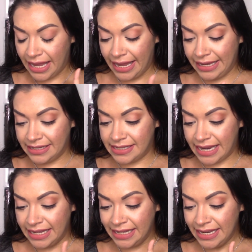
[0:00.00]
A
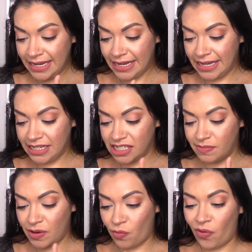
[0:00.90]
daily
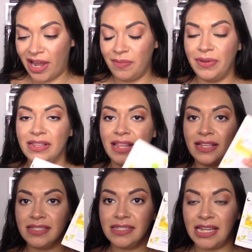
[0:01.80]
intimate wipe in
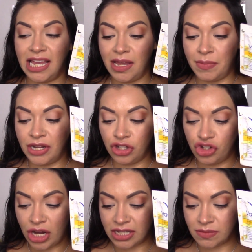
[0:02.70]
that same
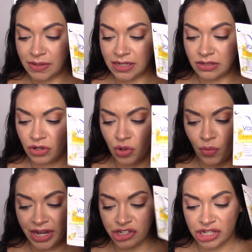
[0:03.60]
jasmine or
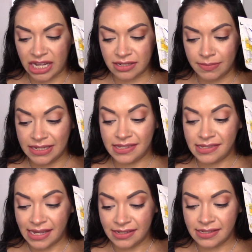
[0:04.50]
white jasmine
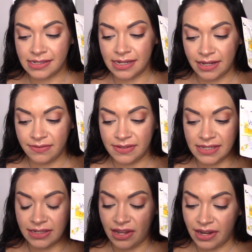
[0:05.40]

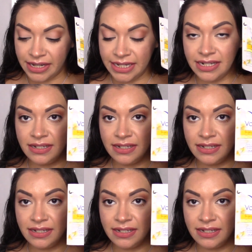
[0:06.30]
sensitives line.